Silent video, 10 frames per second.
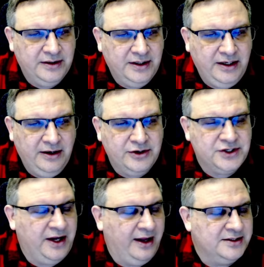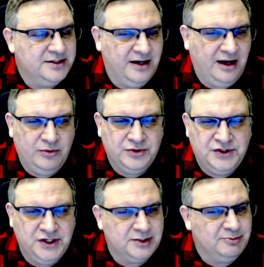He understands that I will
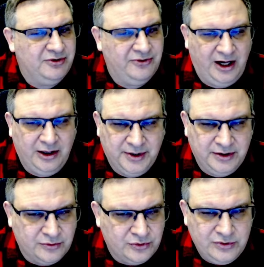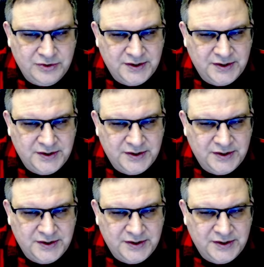just be following the rules,